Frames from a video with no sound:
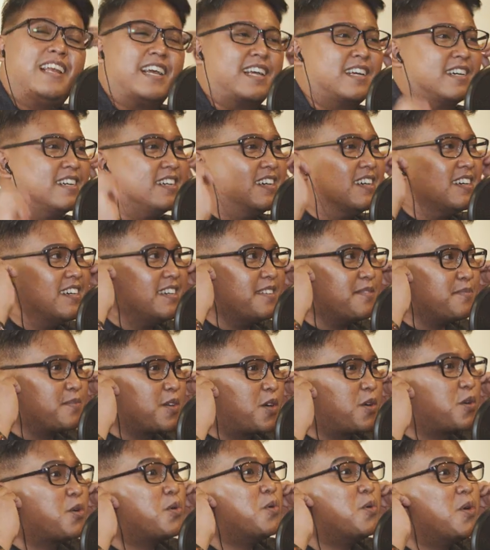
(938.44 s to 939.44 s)
like a
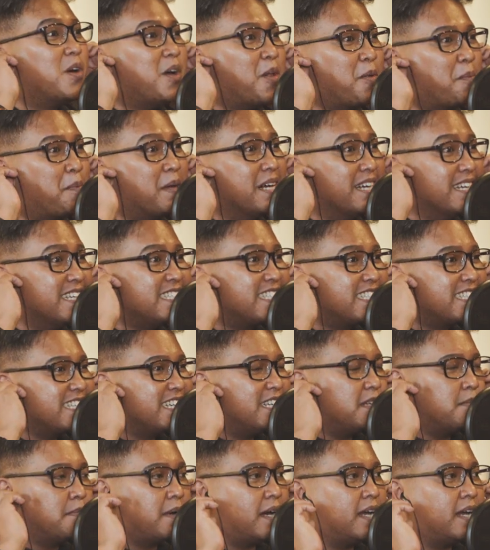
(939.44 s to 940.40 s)
cruel person,